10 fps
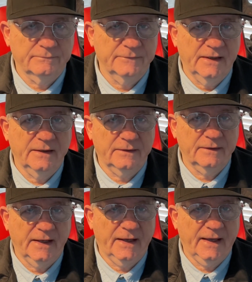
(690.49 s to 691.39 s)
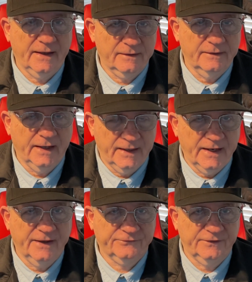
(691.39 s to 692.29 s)
they have an
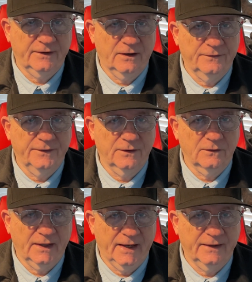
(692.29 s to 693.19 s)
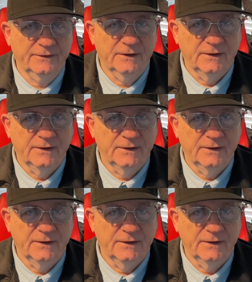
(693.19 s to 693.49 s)
asset on their land